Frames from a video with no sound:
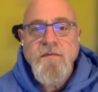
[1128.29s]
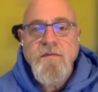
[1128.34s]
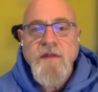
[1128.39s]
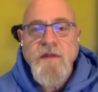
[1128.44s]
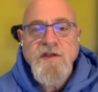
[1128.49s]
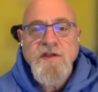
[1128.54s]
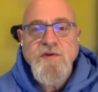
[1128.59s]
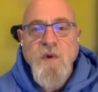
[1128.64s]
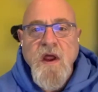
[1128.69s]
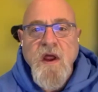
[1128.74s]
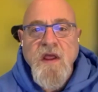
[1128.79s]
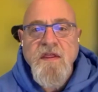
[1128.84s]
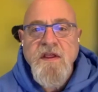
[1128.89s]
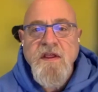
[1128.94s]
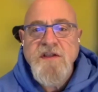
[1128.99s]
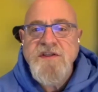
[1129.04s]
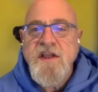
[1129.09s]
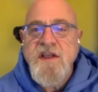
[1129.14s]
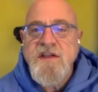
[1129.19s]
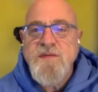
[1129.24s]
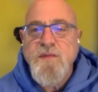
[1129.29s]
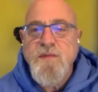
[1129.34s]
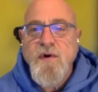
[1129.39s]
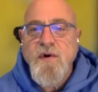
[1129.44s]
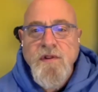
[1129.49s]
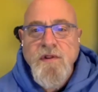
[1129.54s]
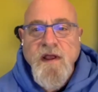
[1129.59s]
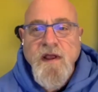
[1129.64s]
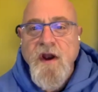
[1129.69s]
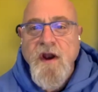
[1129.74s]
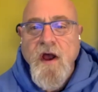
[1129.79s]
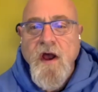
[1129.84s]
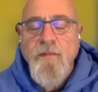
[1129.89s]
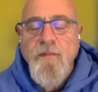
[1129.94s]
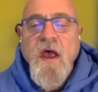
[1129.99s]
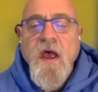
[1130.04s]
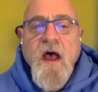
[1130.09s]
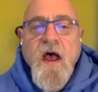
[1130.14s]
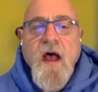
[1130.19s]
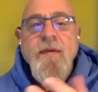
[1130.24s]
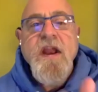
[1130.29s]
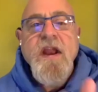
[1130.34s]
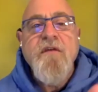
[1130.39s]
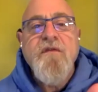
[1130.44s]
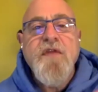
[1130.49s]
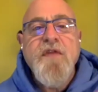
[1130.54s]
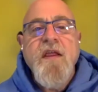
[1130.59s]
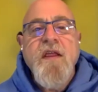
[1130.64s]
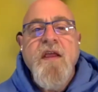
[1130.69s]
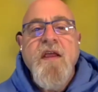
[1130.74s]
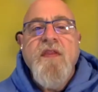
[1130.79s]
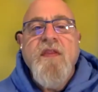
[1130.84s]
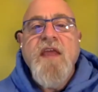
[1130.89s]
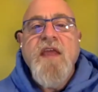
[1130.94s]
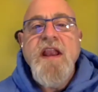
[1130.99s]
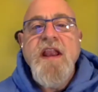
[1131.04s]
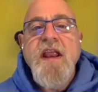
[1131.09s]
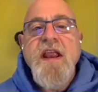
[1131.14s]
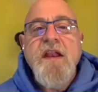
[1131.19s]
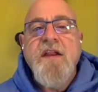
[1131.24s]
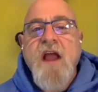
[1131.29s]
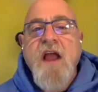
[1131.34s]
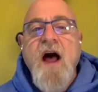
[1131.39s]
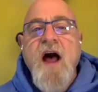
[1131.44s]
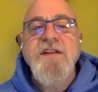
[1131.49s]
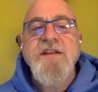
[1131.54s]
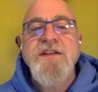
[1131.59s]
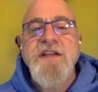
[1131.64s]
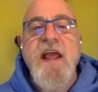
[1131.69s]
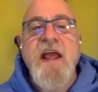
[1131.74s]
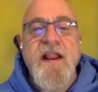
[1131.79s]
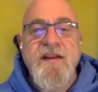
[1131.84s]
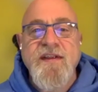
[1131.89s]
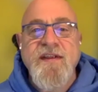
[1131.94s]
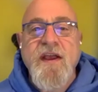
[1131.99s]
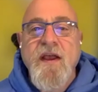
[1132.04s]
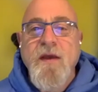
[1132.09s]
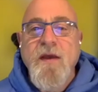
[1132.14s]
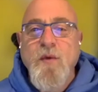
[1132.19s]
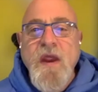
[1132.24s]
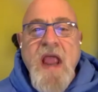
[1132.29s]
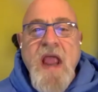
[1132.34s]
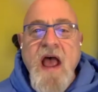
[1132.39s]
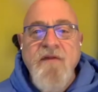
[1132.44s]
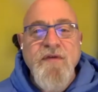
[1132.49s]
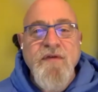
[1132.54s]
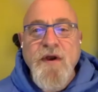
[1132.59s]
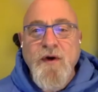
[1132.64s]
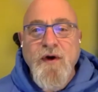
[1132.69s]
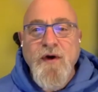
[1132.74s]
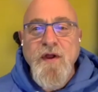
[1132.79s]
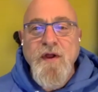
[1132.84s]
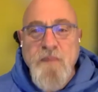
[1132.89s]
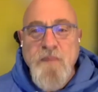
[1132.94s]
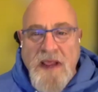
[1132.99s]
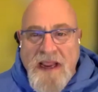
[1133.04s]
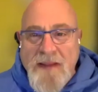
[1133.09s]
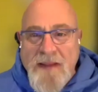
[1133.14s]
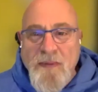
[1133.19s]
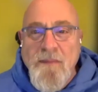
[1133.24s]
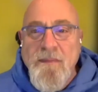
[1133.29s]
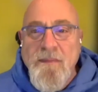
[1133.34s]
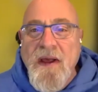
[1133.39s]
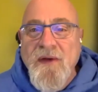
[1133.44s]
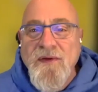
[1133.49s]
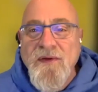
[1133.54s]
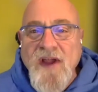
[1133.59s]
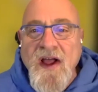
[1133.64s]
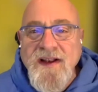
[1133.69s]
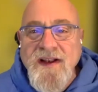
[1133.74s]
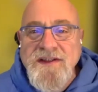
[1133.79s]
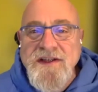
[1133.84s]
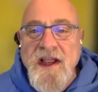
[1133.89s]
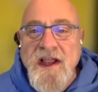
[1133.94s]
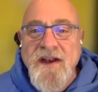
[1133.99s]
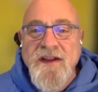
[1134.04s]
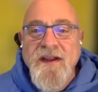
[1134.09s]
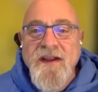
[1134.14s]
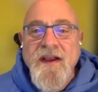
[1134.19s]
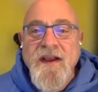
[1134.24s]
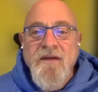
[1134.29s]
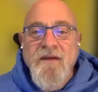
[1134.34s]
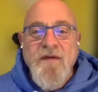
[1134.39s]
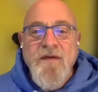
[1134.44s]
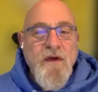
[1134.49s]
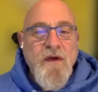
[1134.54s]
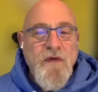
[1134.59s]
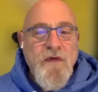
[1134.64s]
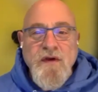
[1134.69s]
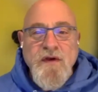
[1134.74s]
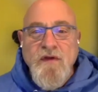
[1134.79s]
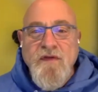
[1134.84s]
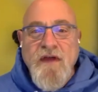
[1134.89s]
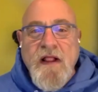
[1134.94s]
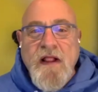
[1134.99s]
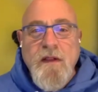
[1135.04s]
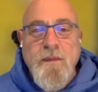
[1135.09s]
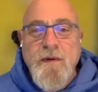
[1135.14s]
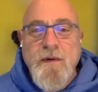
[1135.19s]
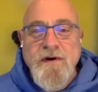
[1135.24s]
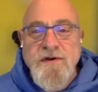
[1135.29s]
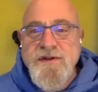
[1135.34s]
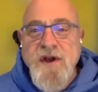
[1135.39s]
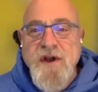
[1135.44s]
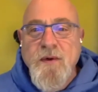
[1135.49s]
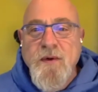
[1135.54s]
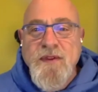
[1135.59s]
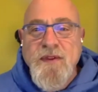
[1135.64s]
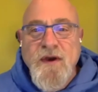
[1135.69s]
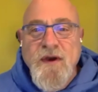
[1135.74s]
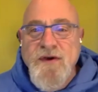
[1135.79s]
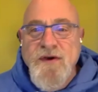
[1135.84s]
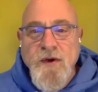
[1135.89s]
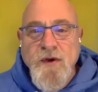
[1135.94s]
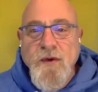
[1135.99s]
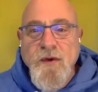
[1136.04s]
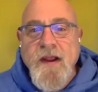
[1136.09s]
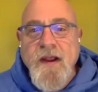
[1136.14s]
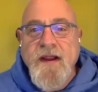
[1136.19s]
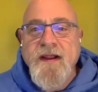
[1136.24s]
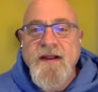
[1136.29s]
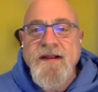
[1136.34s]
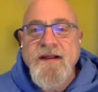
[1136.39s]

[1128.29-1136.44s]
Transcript: That's why these so things if, percolate if up. Ship, I mean, if they, they need content, we haven't heard a peep about content. Very few developers know what they're doing.